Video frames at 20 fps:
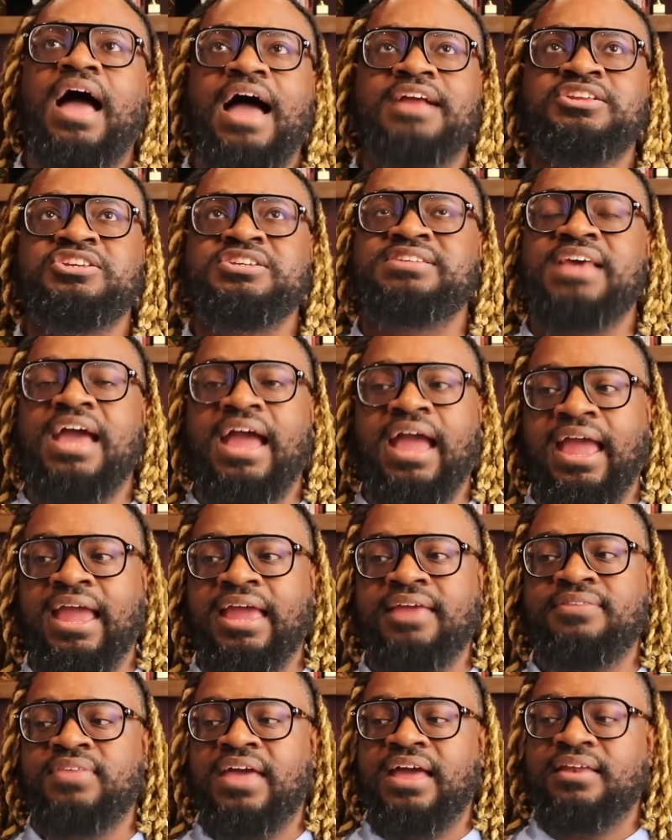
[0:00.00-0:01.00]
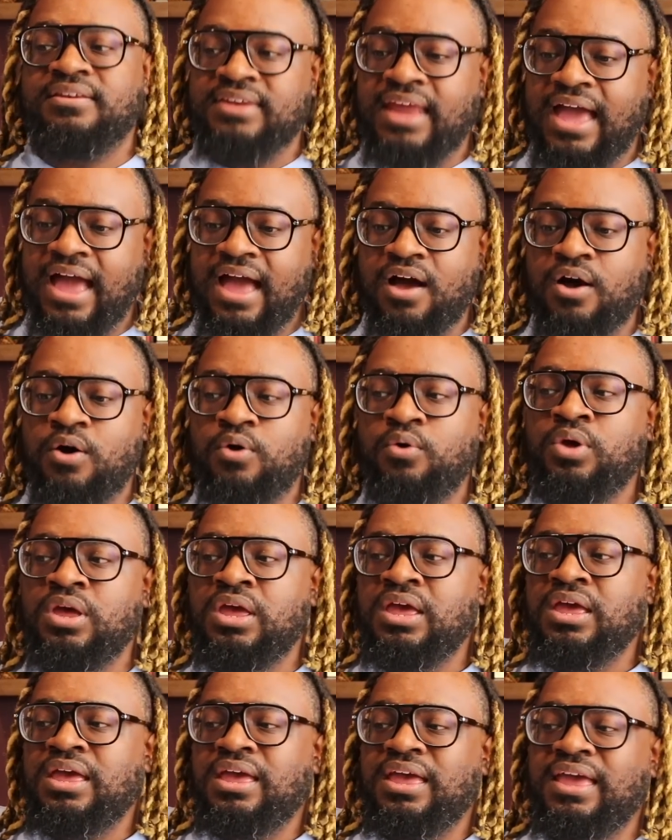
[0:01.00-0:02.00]
I just hate that now
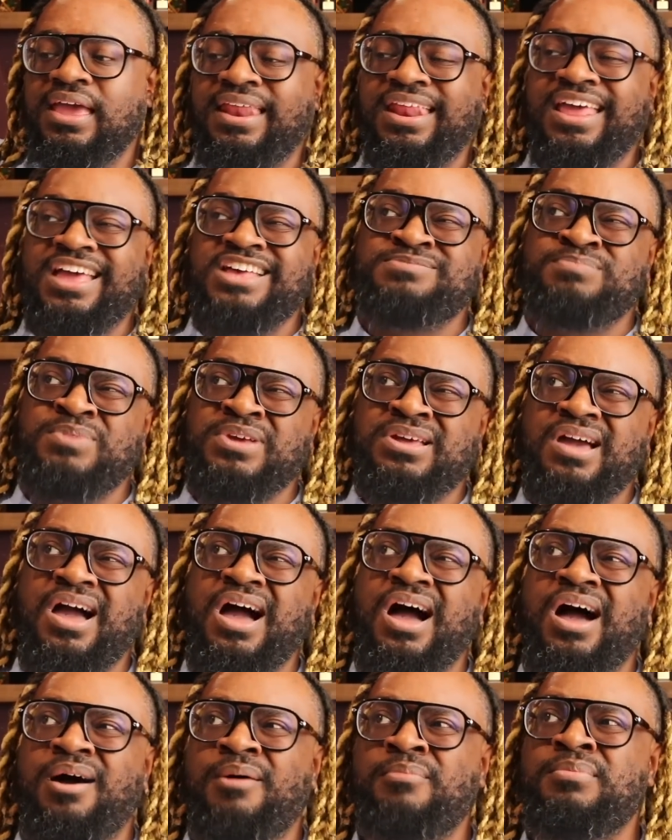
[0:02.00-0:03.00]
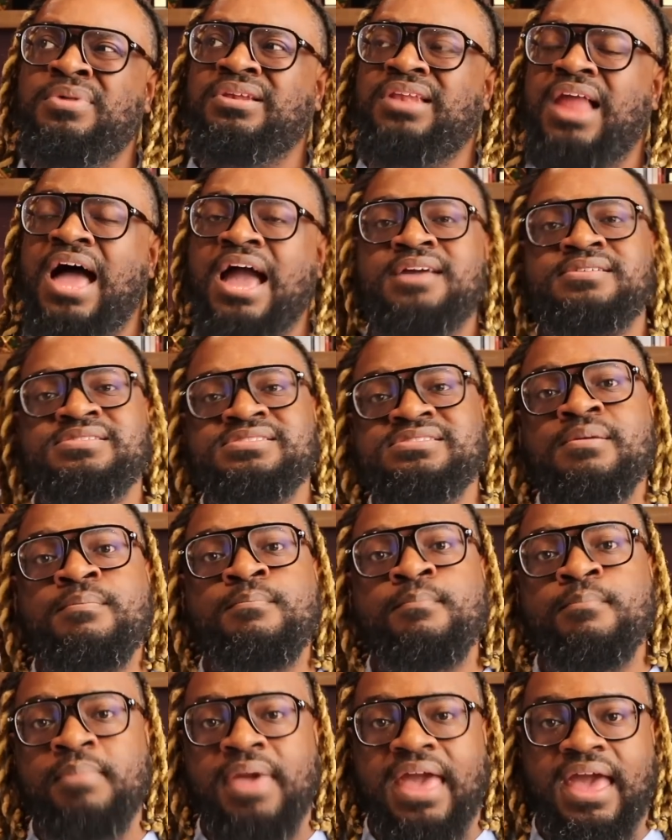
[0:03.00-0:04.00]
it has become like
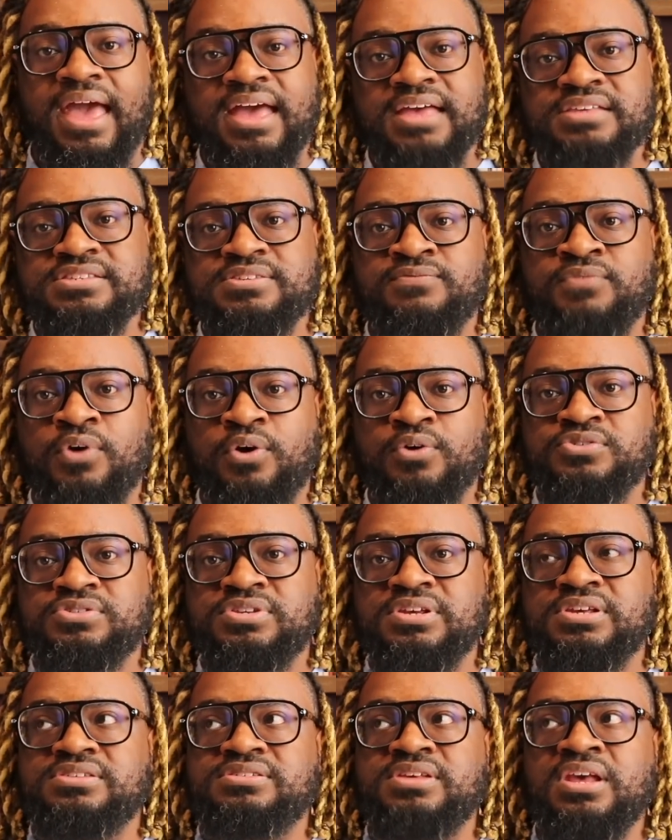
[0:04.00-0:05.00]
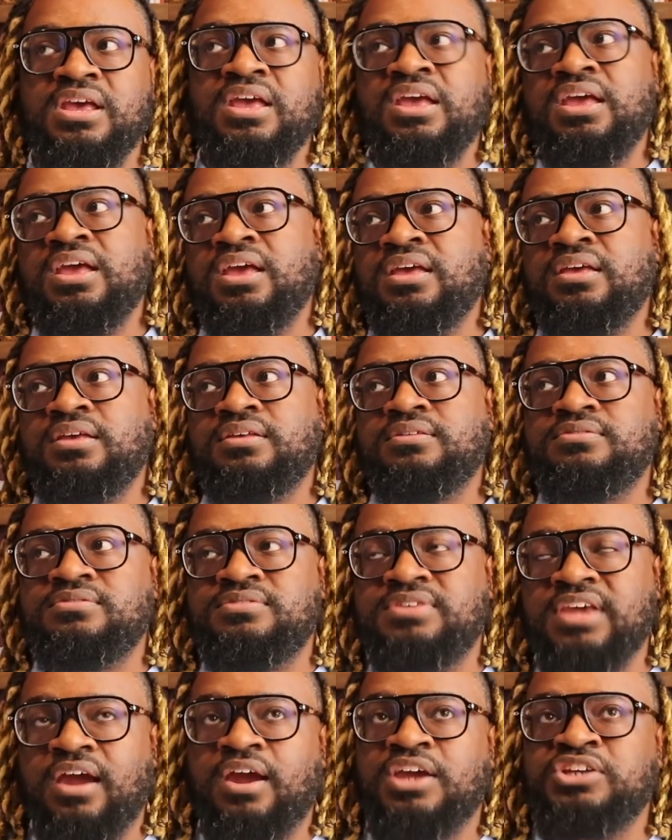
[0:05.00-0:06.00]
some mess versus
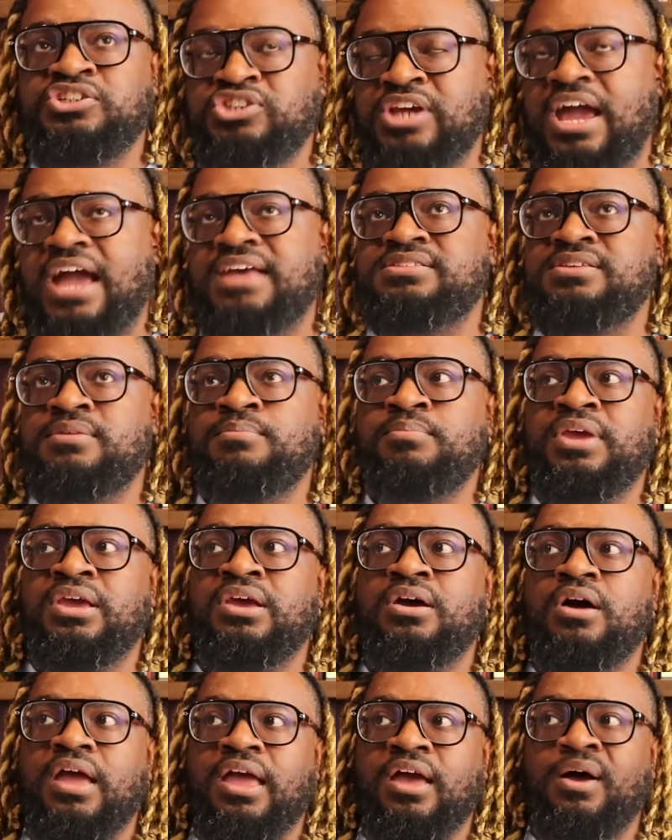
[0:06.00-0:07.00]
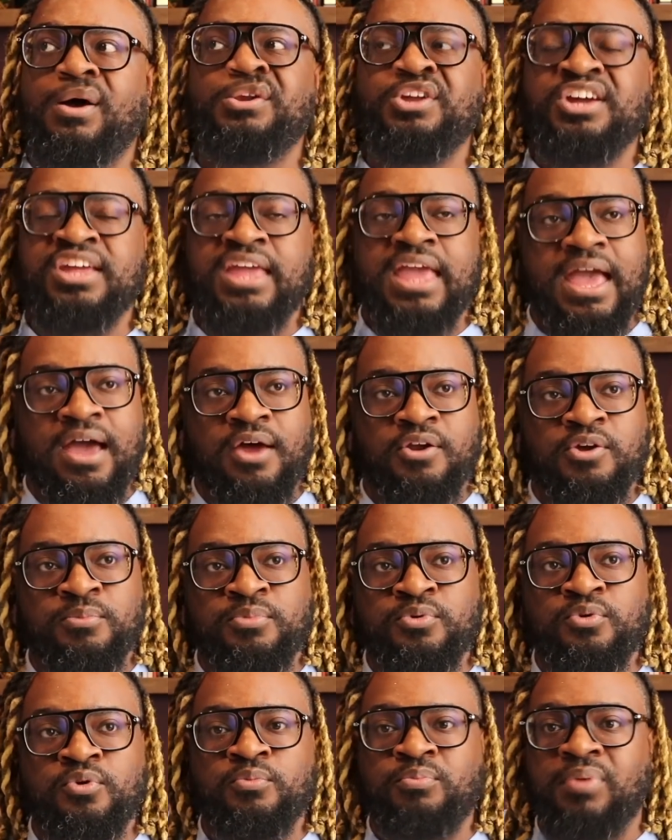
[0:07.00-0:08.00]
Darius Jackson being held
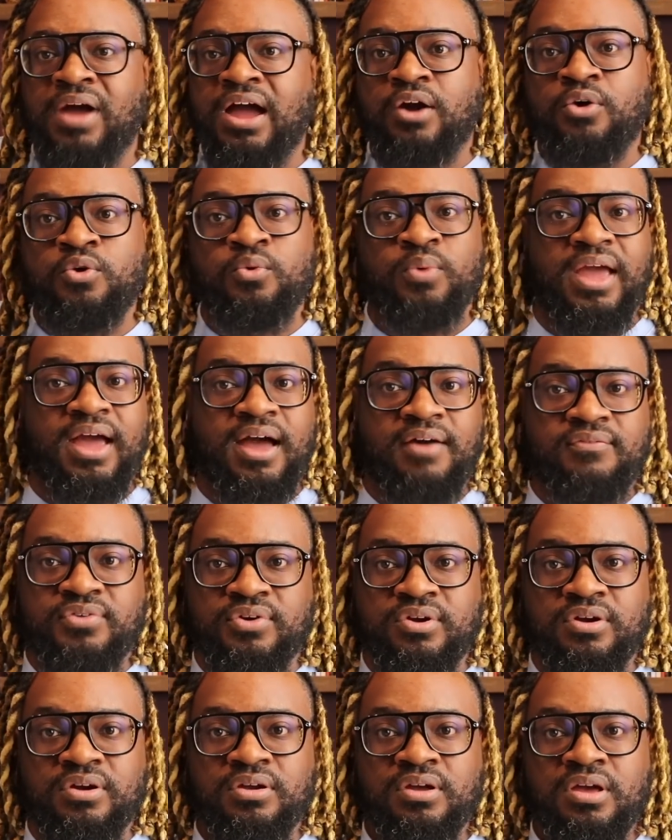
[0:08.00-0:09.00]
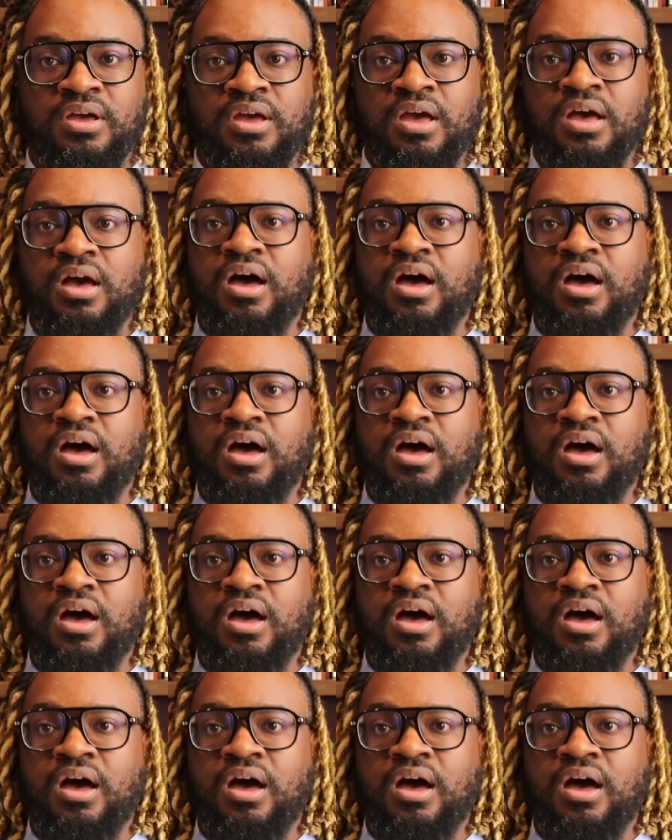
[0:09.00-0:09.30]
accountable by whoever.